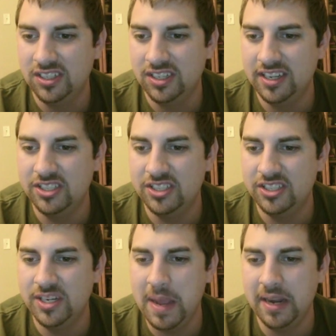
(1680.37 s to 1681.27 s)
and
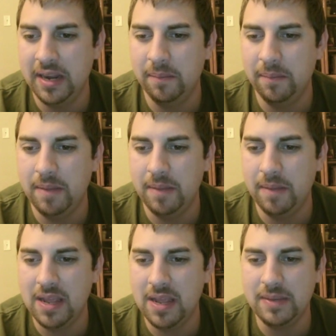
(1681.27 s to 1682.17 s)
she made it
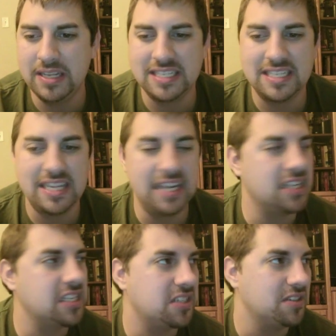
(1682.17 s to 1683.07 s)
maybe sixth or
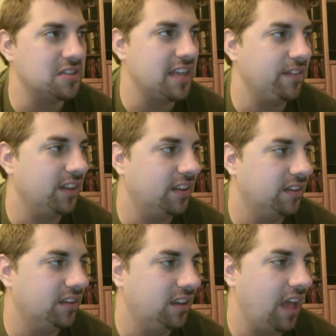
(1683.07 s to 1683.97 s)
seventh.
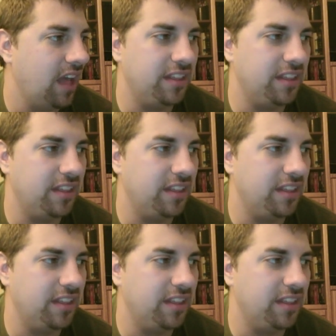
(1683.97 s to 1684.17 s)
I don't